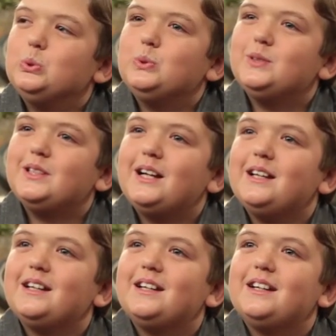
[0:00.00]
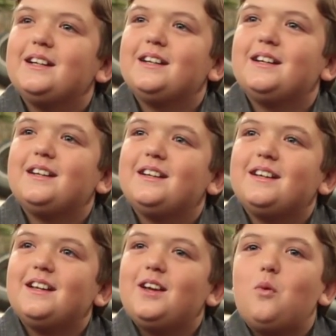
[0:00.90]
Wyatt or Cole? I'm just
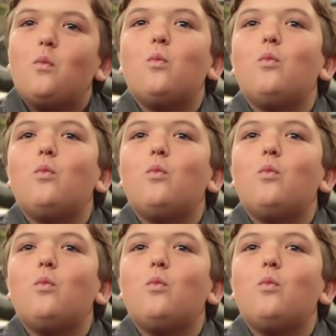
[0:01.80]
asking.